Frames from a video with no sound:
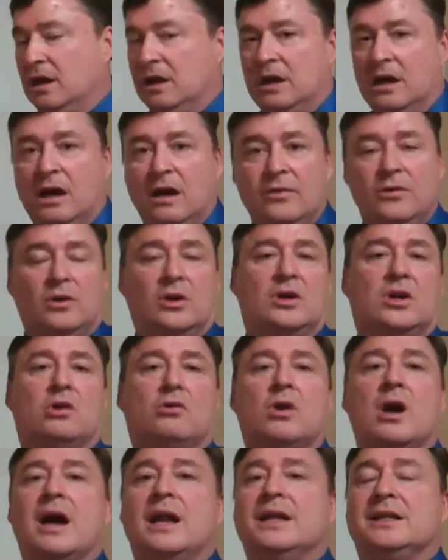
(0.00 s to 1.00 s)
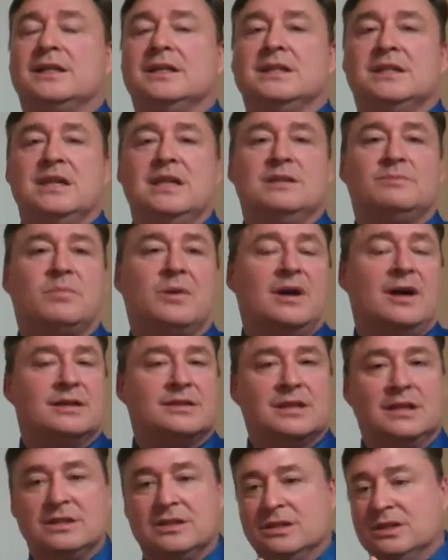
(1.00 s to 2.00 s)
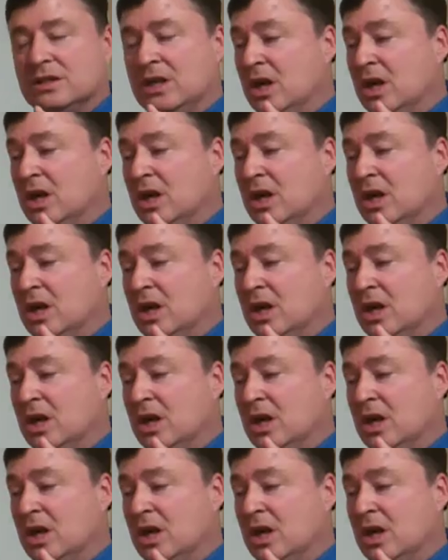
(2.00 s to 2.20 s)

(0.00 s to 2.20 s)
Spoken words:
other chronic disease processes.